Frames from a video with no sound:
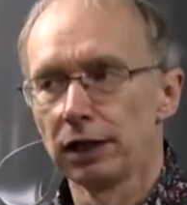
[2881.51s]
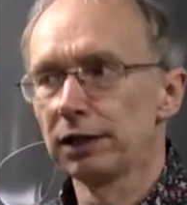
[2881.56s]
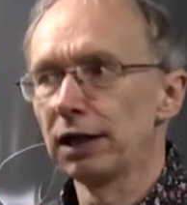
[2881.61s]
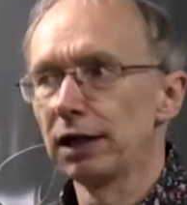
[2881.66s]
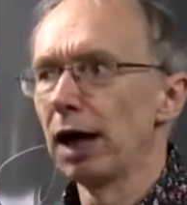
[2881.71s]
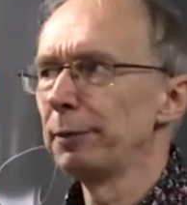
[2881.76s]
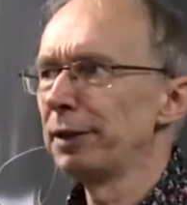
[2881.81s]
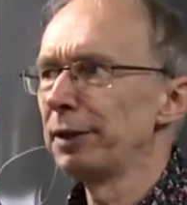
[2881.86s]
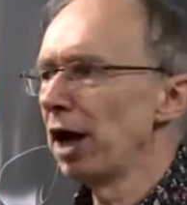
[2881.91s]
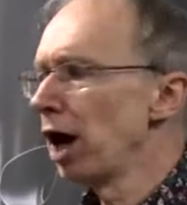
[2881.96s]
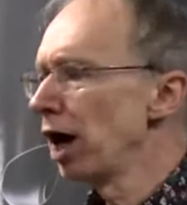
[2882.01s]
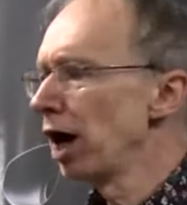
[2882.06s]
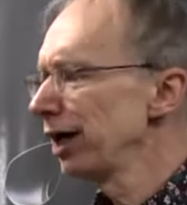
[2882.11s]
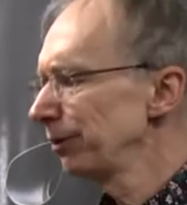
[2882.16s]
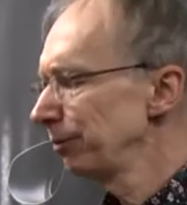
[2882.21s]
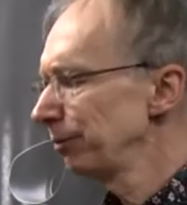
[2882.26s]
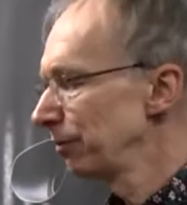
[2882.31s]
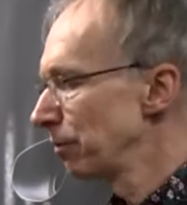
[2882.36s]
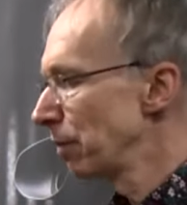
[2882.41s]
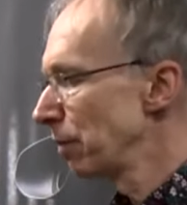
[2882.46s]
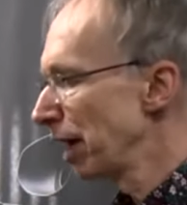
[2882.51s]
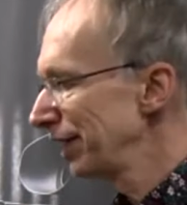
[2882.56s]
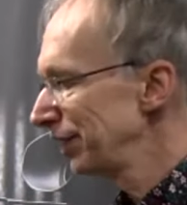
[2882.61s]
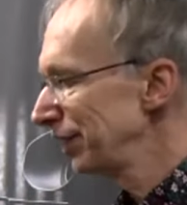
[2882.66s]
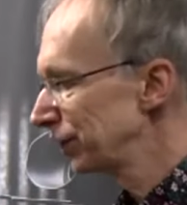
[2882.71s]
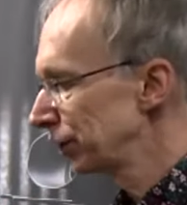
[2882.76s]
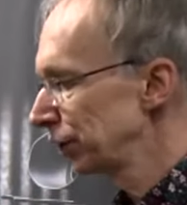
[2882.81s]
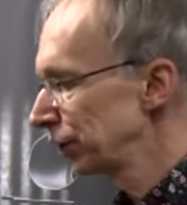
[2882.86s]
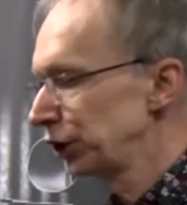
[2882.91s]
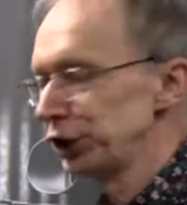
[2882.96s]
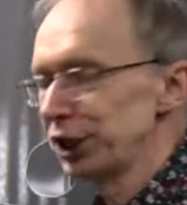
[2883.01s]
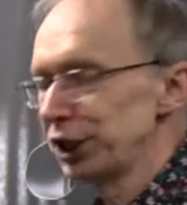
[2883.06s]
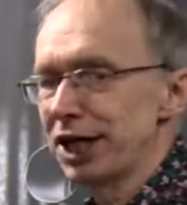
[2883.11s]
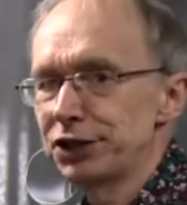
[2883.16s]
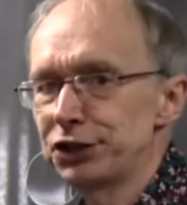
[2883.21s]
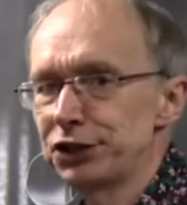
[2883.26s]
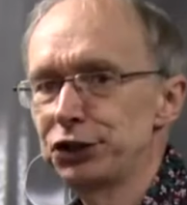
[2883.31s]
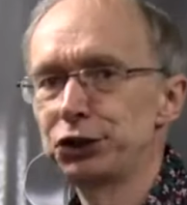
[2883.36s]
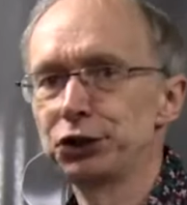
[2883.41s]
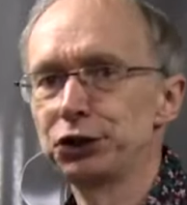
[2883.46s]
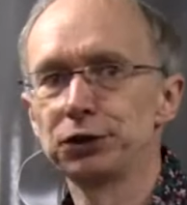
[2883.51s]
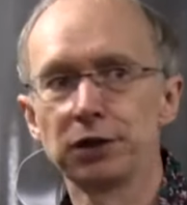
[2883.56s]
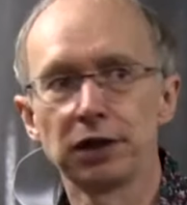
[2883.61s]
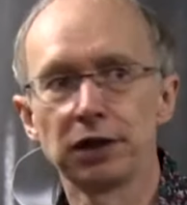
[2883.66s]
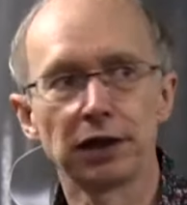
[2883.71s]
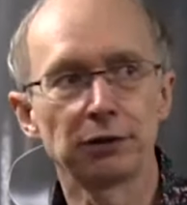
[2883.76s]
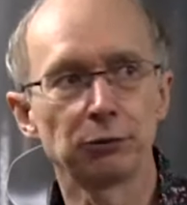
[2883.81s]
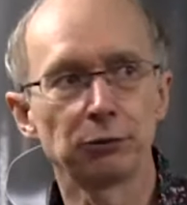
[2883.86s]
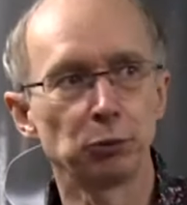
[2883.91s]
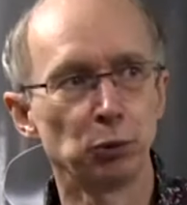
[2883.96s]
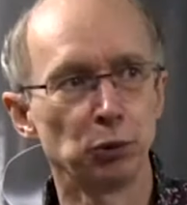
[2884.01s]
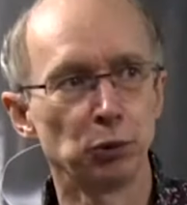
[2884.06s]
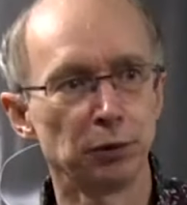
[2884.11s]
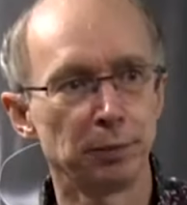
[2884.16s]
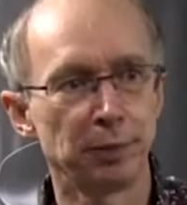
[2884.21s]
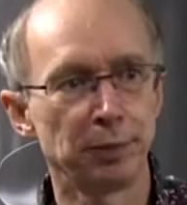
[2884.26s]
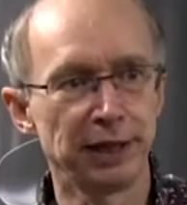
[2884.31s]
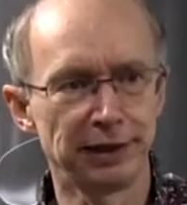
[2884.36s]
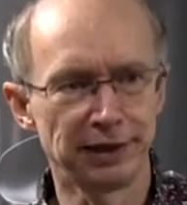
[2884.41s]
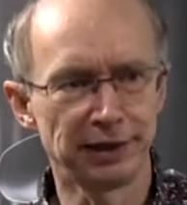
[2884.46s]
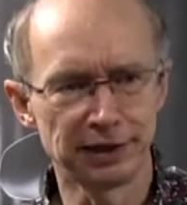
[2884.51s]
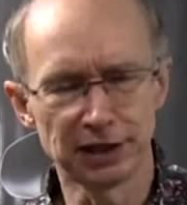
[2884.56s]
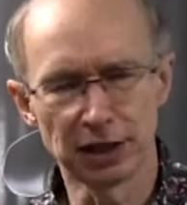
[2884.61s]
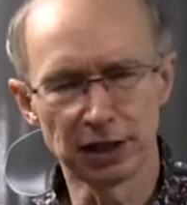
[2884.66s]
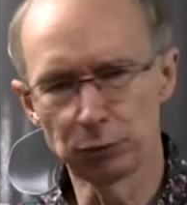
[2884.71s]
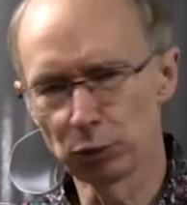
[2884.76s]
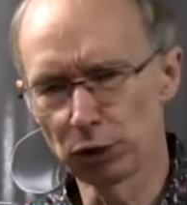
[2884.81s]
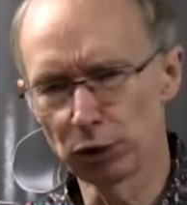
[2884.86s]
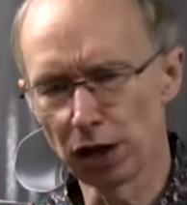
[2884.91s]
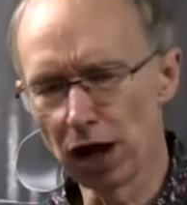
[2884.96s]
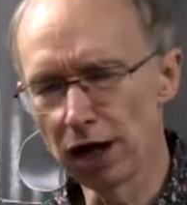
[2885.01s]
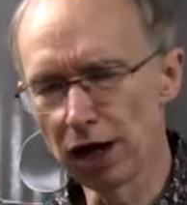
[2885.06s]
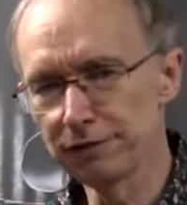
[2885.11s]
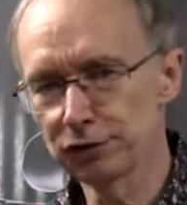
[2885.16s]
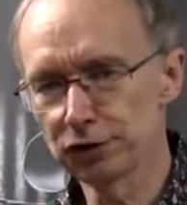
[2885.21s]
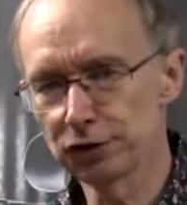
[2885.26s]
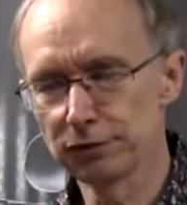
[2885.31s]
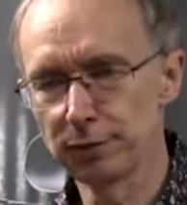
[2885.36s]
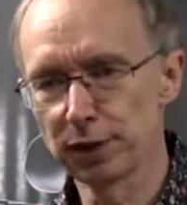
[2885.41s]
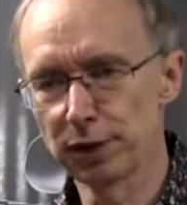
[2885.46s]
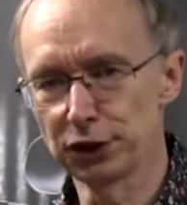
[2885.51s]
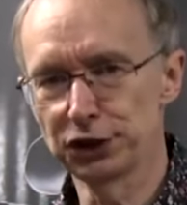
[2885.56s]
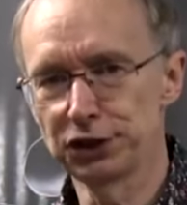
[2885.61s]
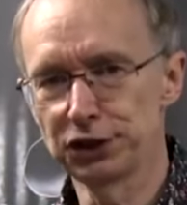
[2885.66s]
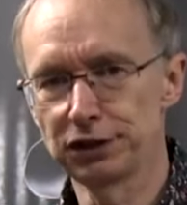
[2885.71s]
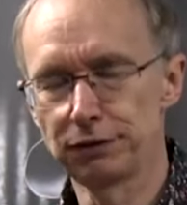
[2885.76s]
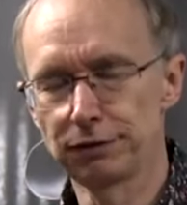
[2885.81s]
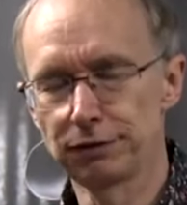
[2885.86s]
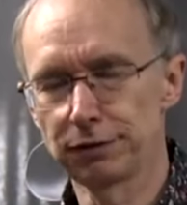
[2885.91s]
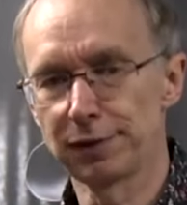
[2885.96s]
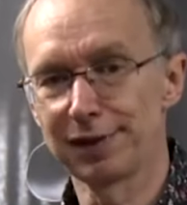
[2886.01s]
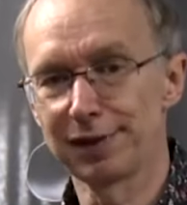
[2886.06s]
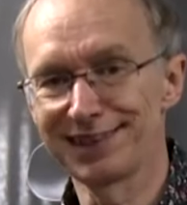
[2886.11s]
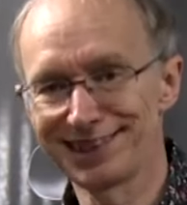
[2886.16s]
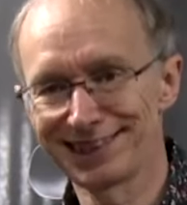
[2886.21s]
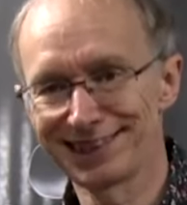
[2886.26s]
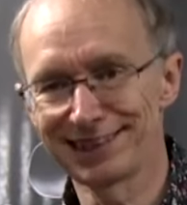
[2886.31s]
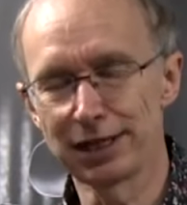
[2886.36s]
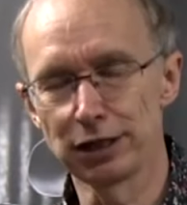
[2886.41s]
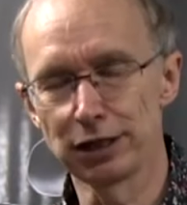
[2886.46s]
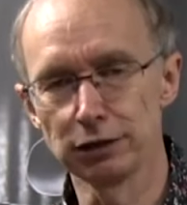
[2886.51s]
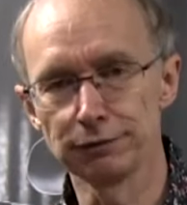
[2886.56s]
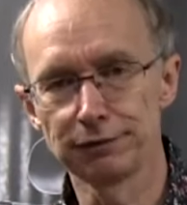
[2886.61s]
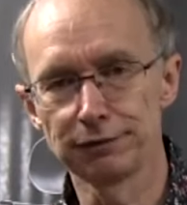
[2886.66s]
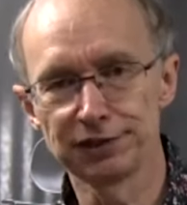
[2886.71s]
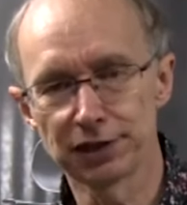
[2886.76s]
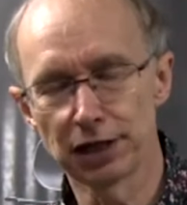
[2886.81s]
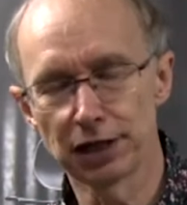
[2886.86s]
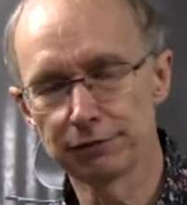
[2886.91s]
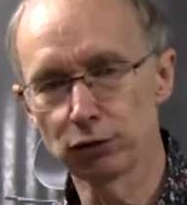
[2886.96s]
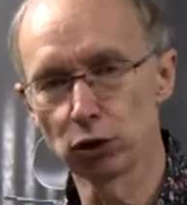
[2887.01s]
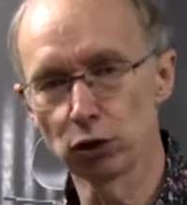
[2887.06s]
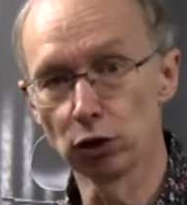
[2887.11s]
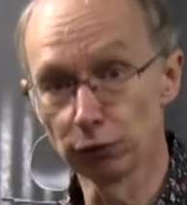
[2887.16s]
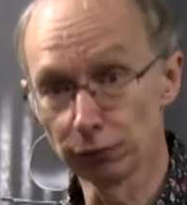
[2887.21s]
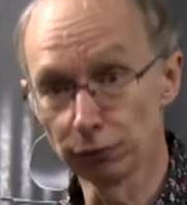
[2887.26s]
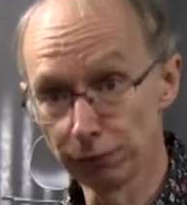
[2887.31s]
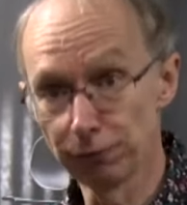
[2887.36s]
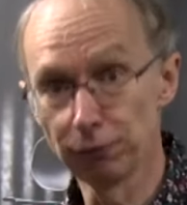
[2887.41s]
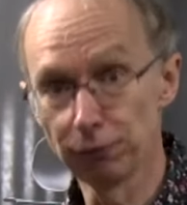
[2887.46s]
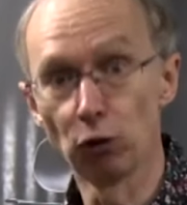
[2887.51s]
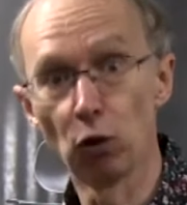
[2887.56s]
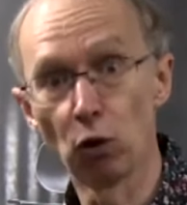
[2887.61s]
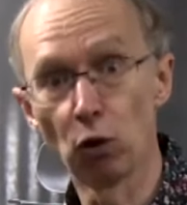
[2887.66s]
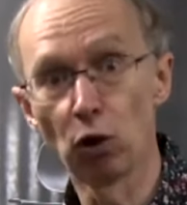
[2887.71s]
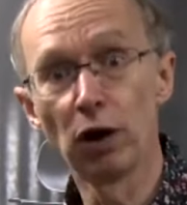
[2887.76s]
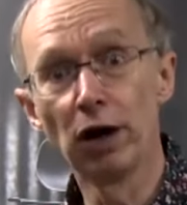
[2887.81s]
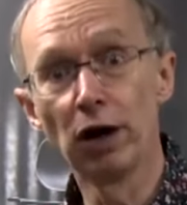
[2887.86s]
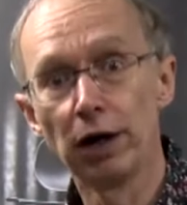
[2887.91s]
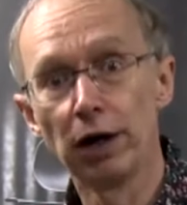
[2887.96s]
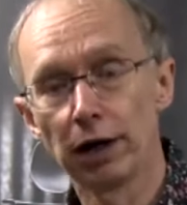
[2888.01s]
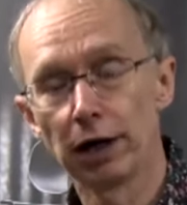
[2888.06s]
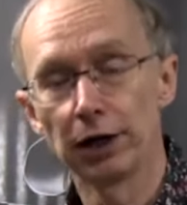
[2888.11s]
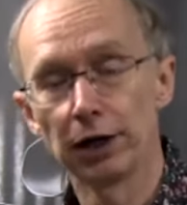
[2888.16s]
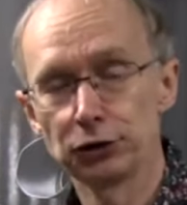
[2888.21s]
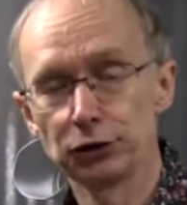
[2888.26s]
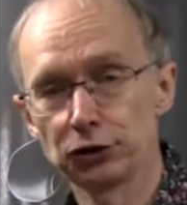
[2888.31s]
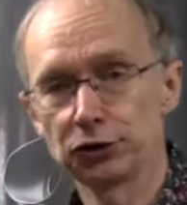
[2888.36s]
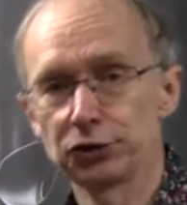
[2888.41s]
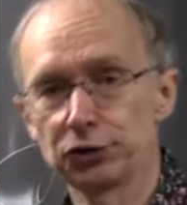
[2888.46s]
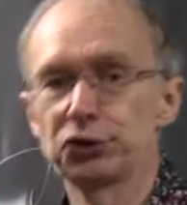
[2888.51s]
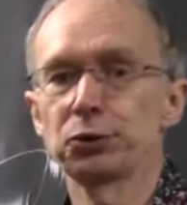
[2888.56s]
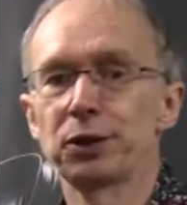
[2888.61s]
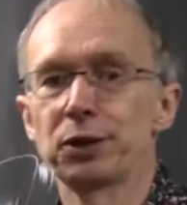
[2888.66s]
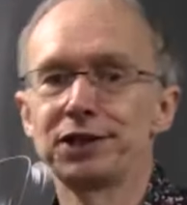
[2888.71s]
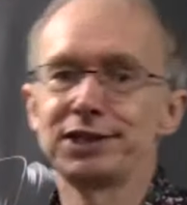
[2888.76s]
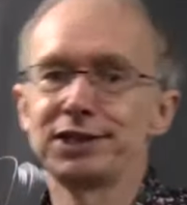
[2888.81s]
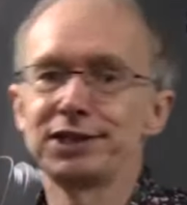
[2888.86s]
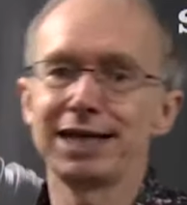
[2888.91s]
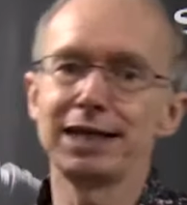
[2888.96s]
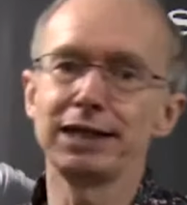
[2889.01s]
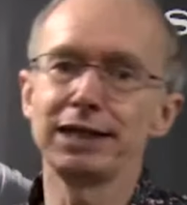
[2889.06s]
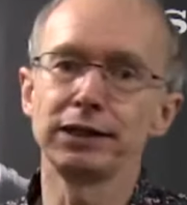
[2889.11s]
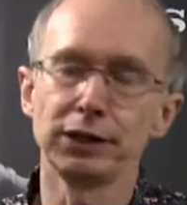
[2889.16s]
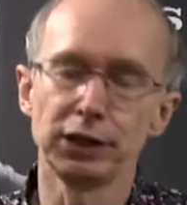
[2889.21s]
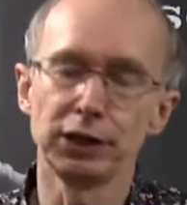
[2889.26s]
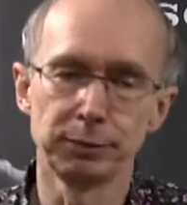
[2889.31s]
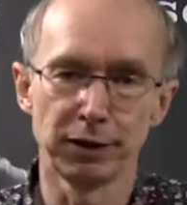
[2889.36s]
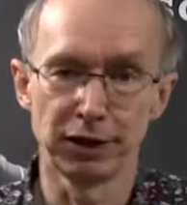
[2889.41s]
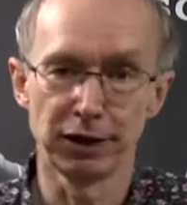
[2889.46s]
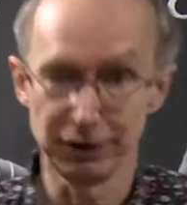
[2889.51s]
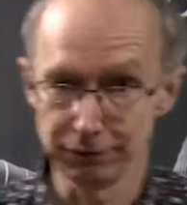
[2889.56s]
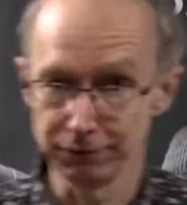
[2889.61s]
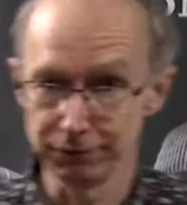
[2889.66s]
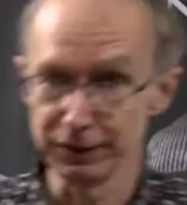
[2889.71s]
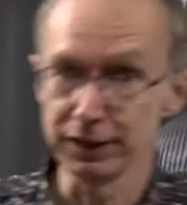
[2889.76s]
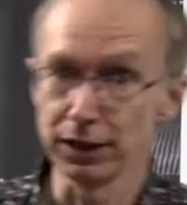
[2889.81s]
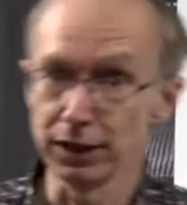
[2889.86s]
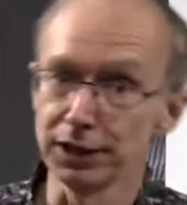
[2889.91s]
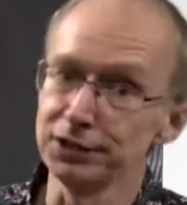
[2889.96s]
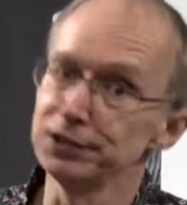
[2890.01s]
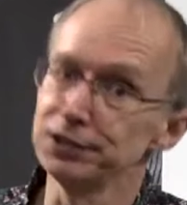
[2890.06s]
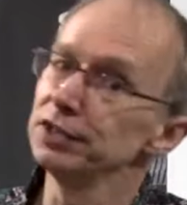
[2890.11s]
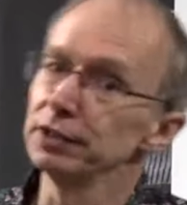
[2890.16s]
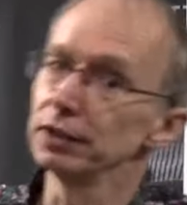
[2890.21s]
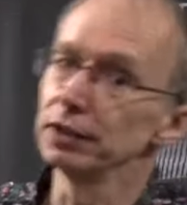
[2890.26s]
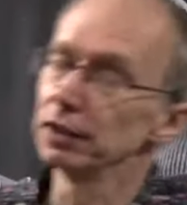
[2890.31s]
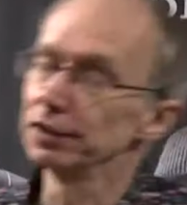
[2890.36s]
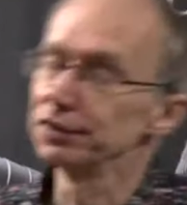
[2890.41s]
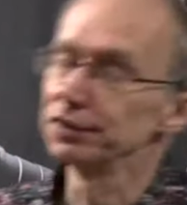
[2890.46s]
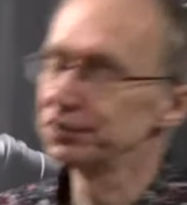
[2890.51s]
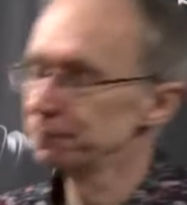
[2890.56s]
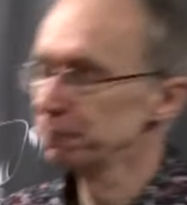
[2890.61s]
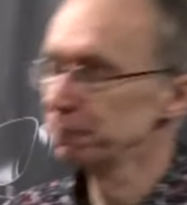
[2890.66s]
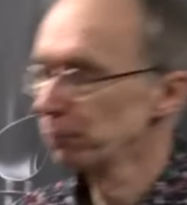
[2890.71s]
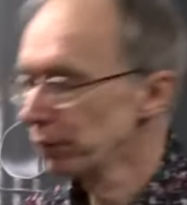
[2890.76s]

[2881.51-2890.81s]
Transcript: I mean, my suggestion would be, and what I've sort of budgeted for myself is I've got 4 128GB V90 cards.